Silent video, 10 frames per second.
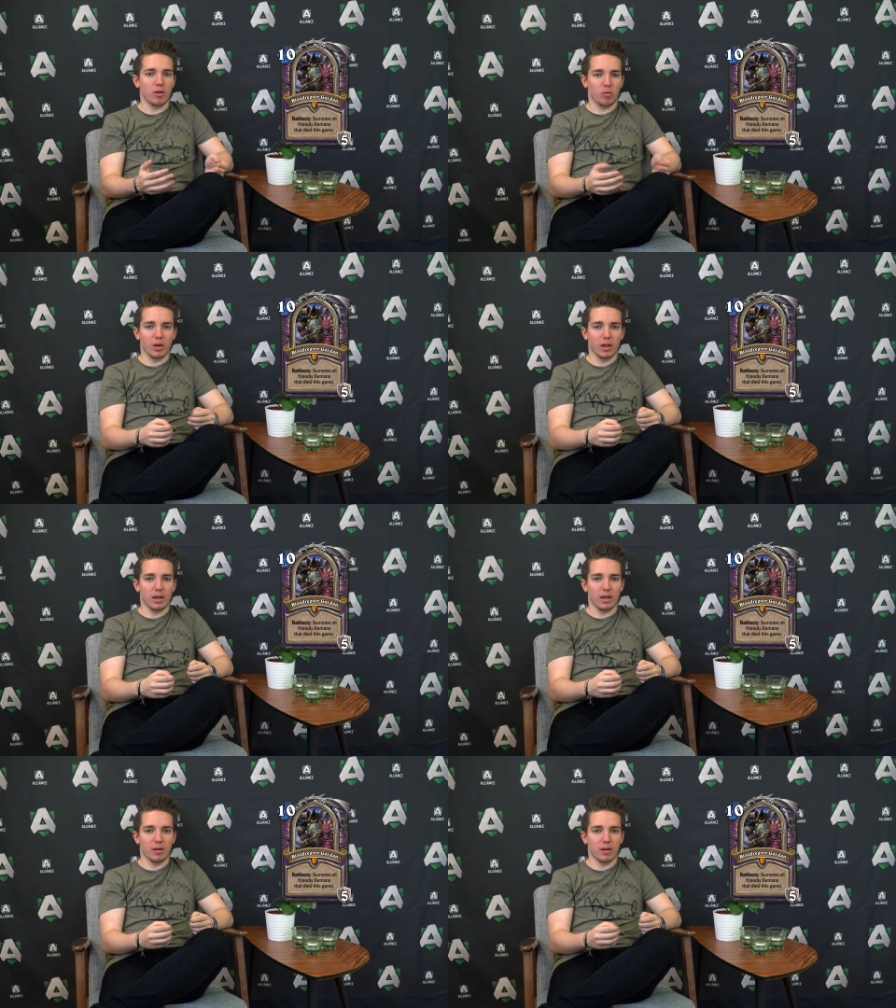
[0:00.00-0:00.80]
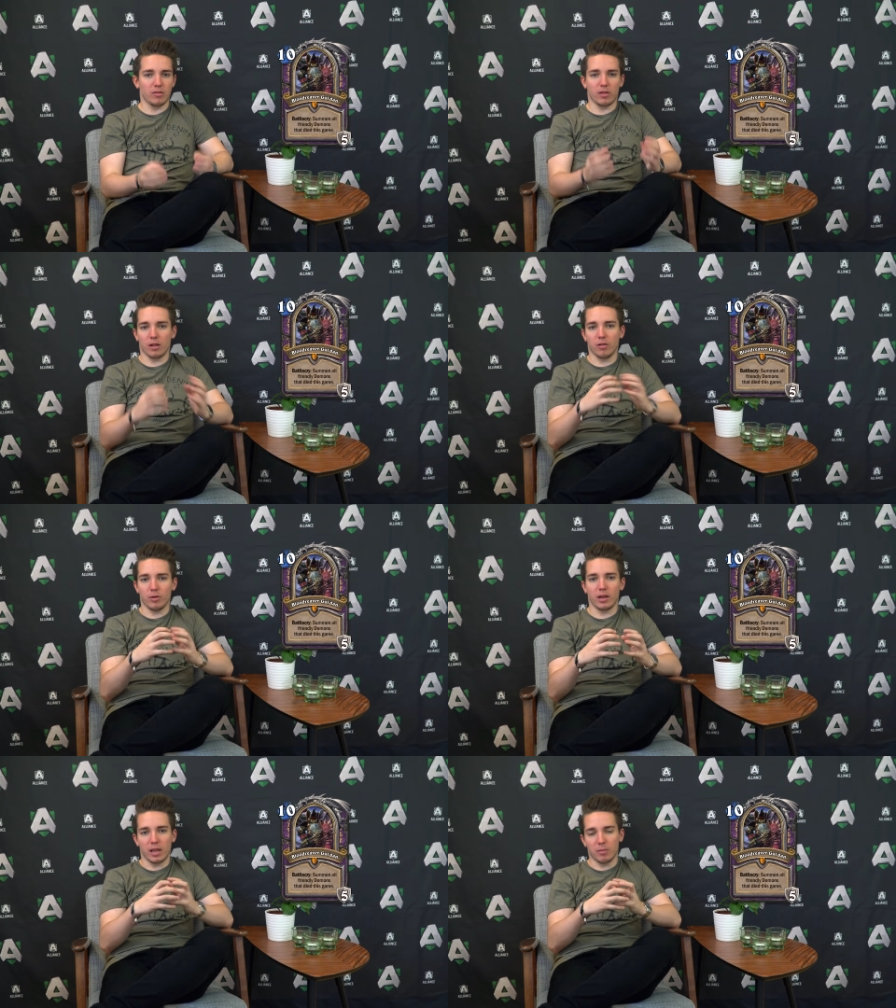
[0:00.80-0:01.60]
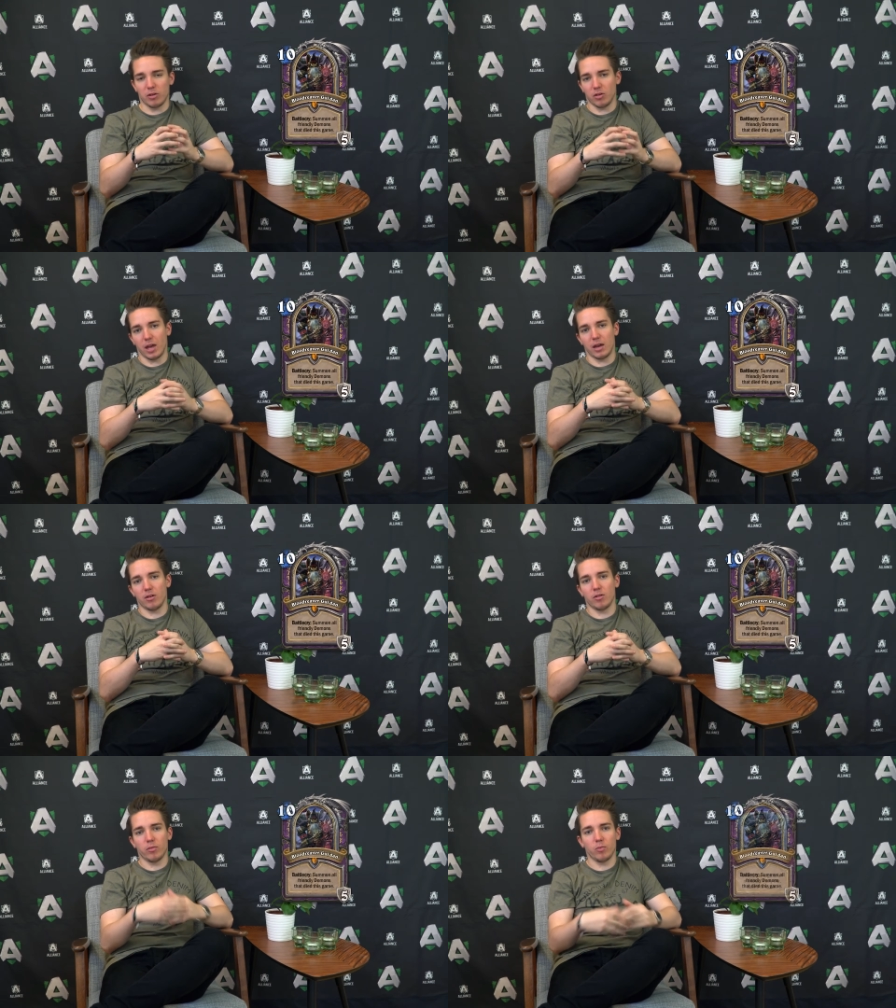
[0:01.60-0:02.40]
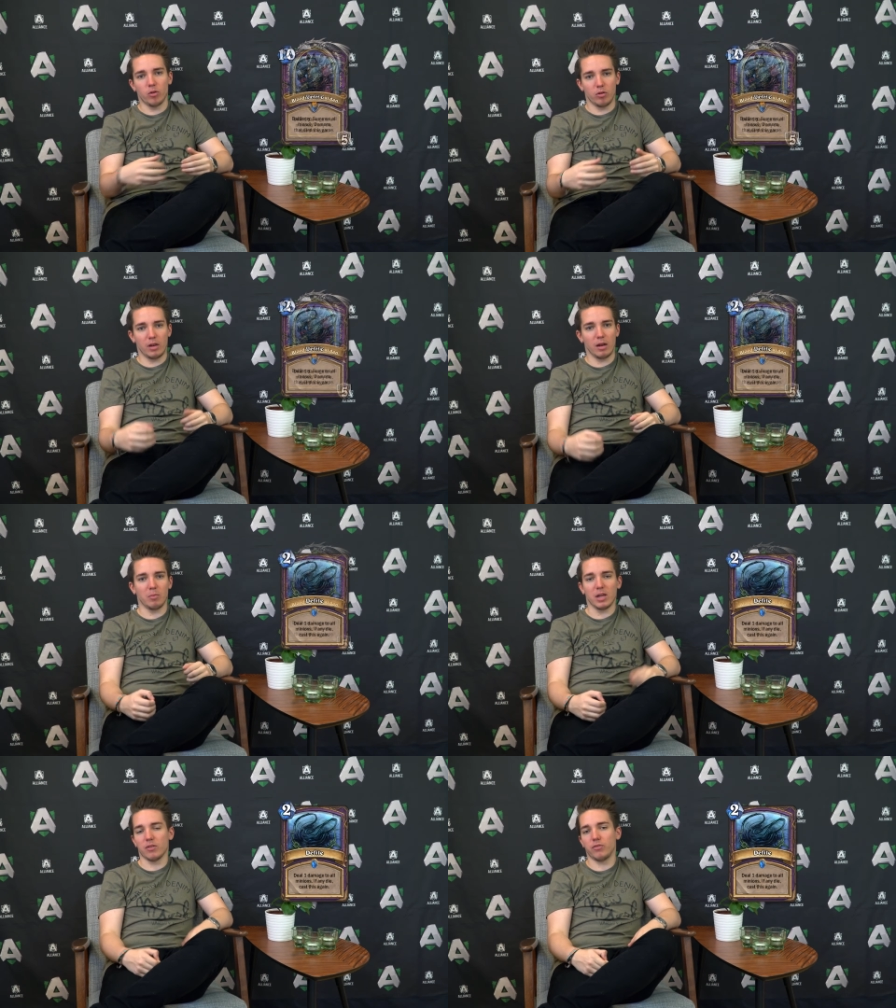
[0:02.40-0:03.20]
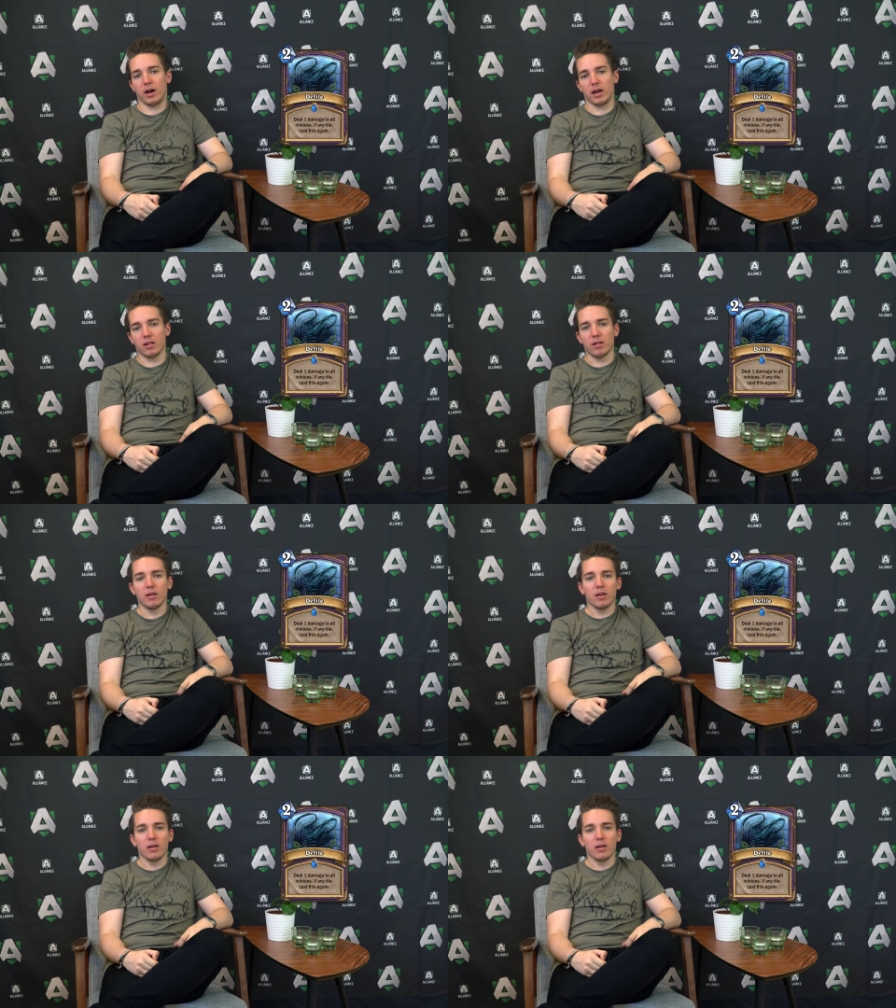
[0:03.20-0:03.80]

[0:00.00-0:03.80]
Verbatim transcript: that really is the glue that keeps it together, would then be Defile.